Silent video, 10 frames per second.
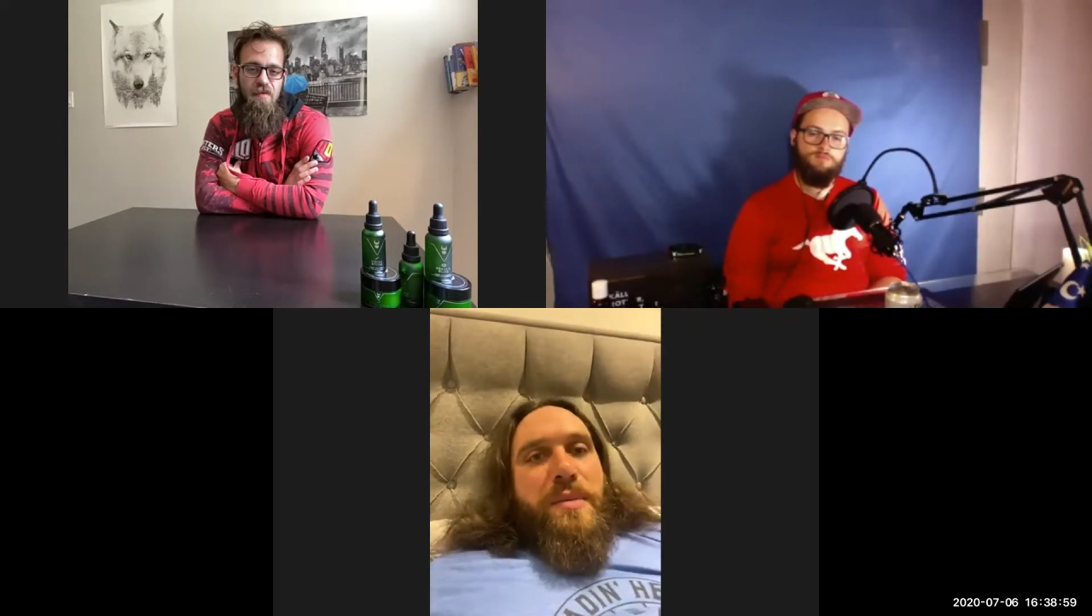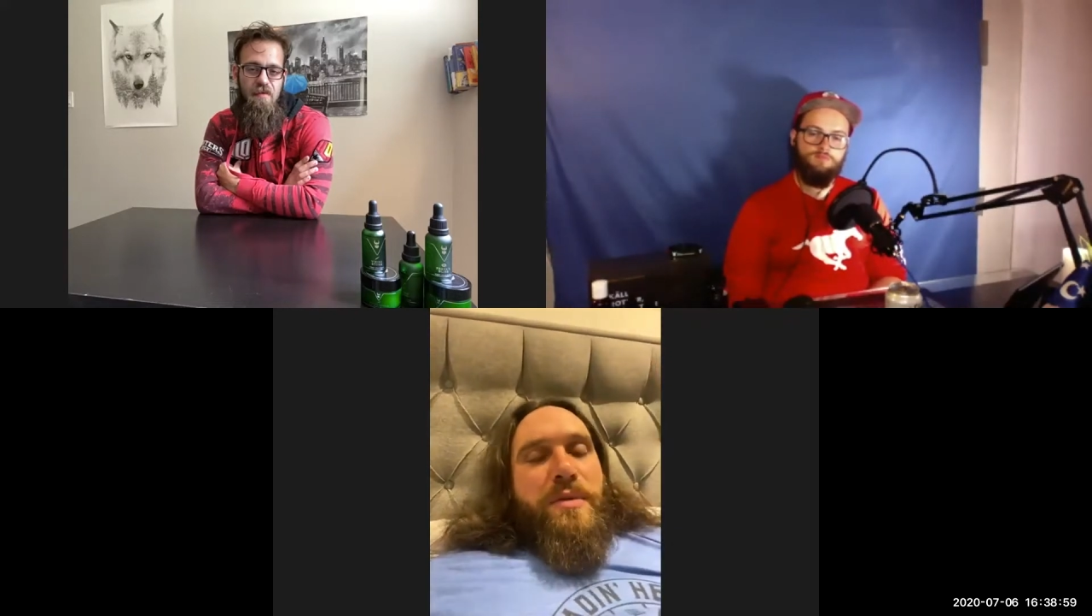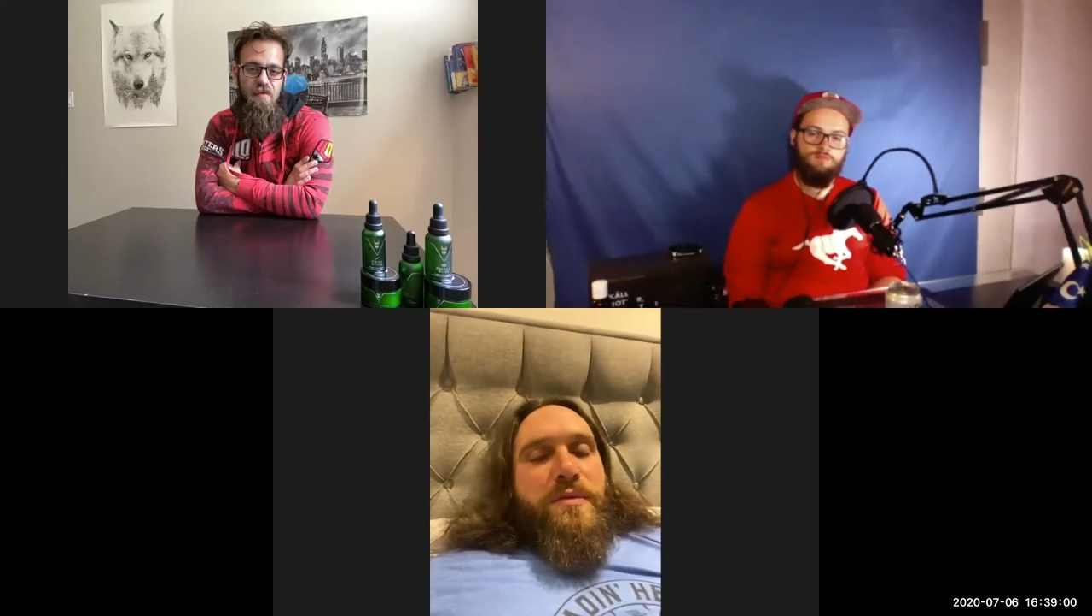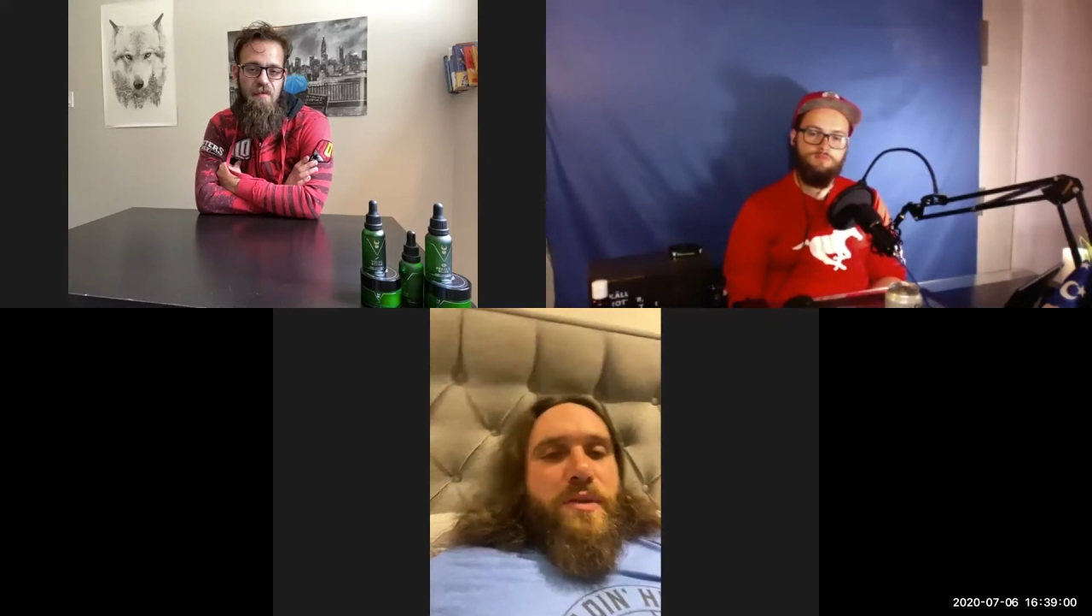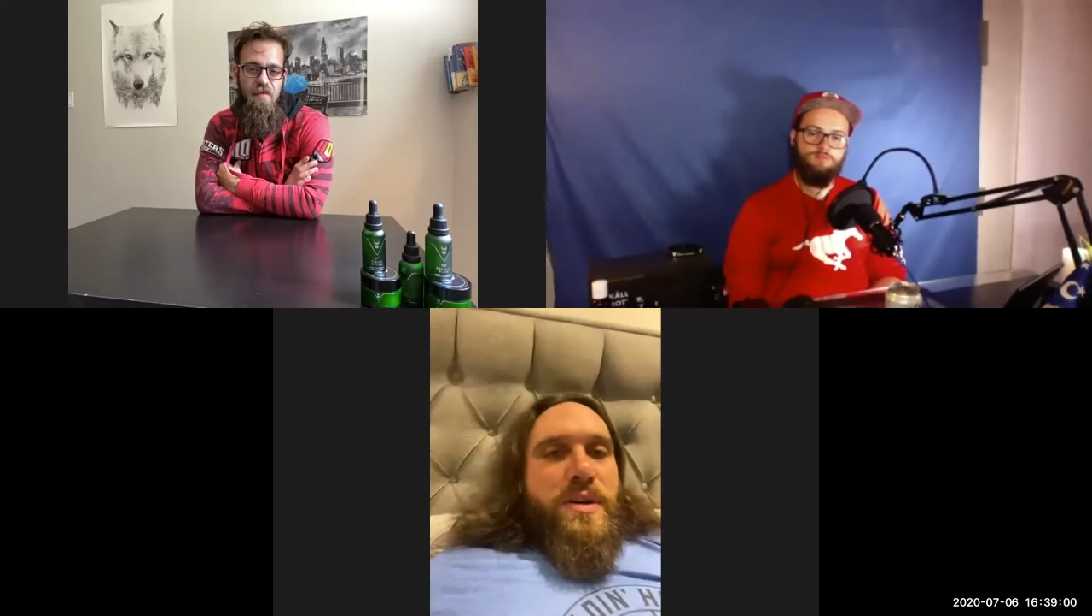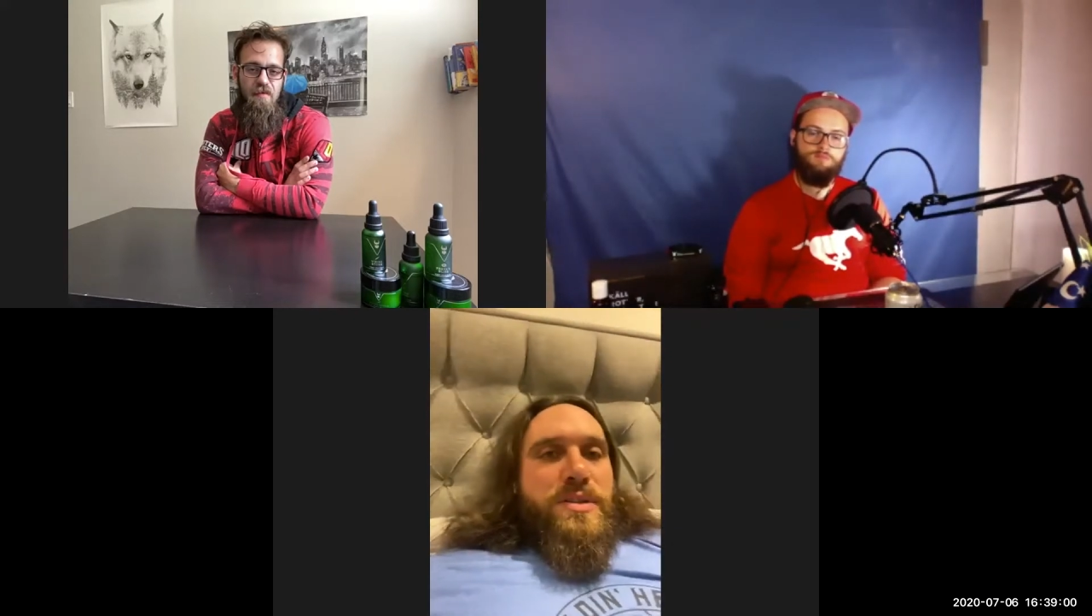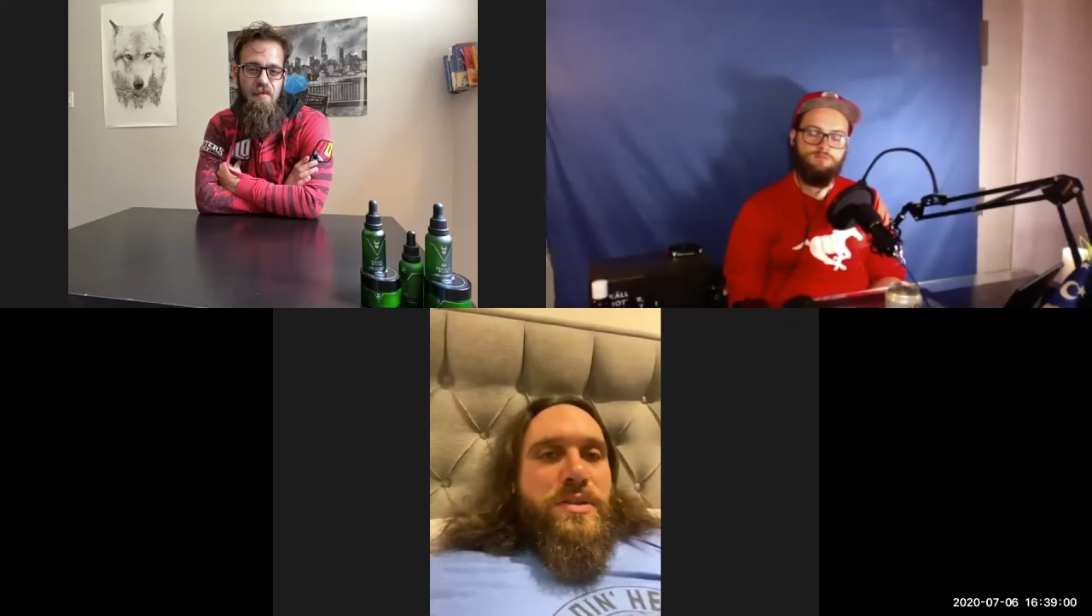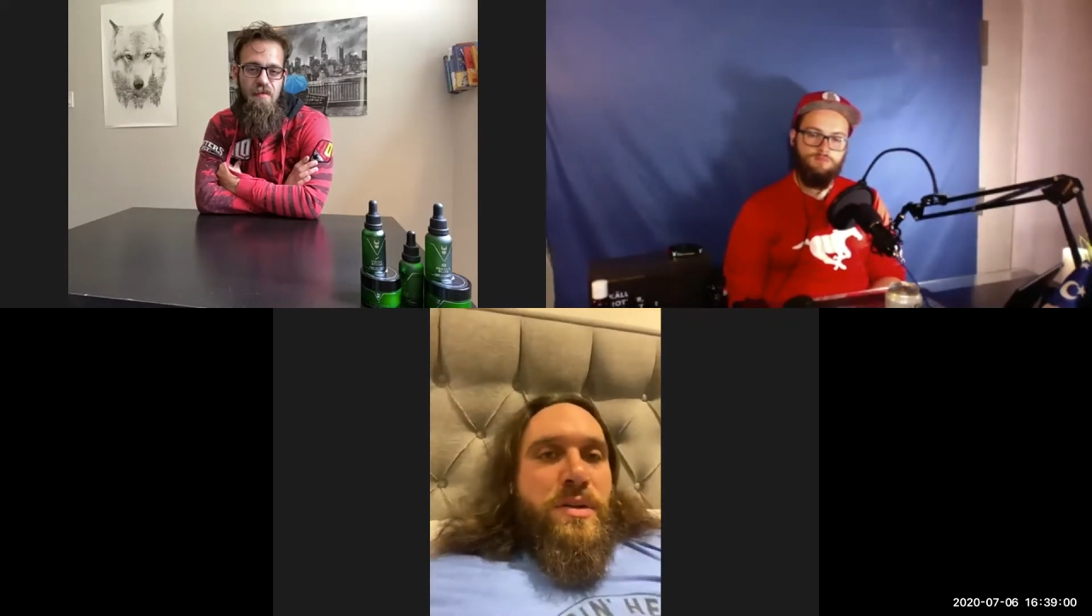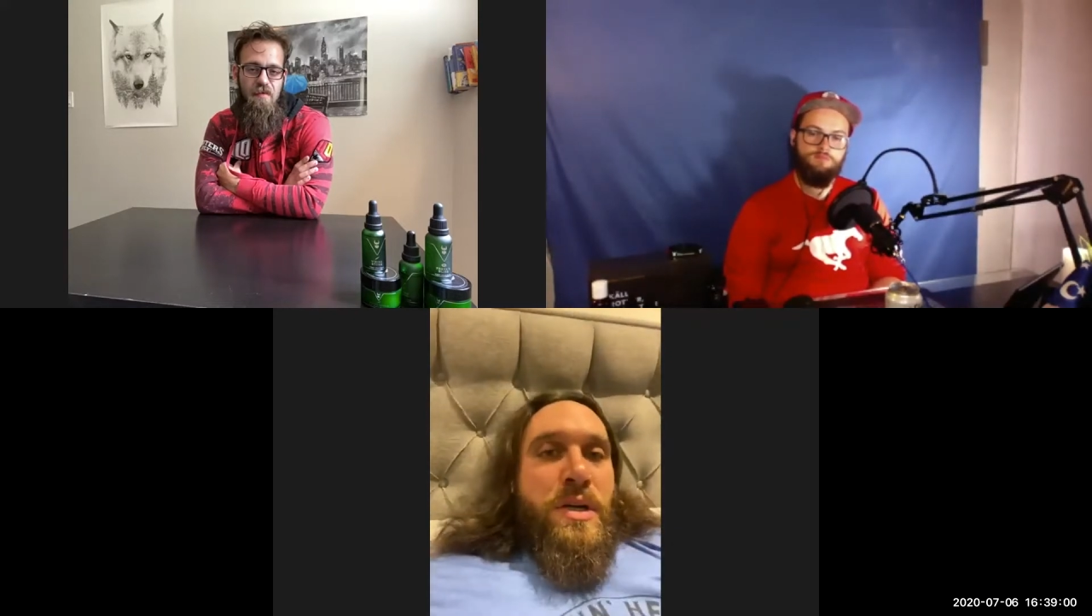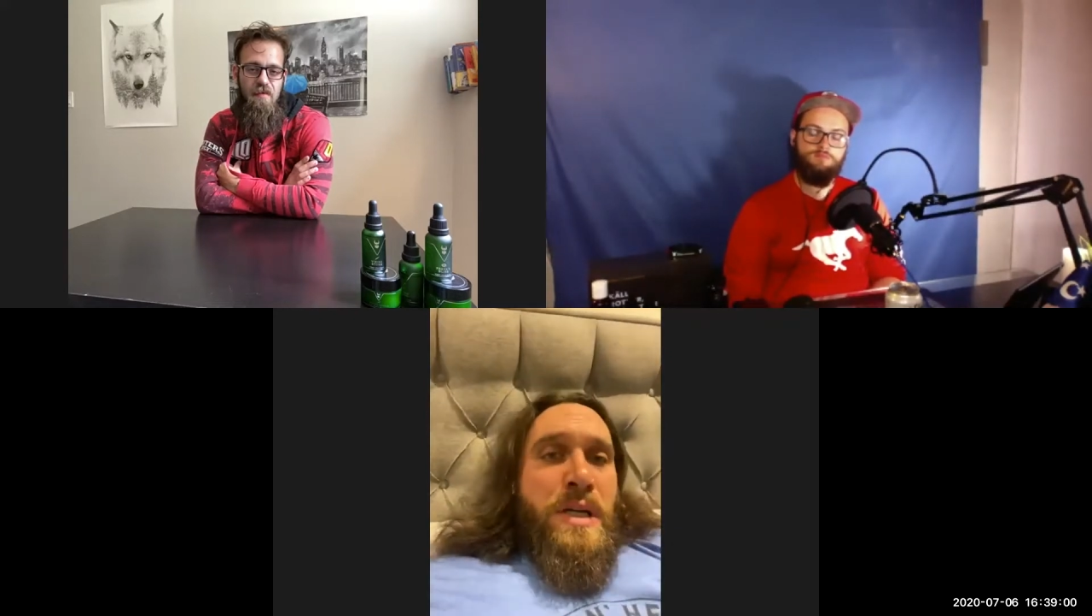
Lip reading: before, so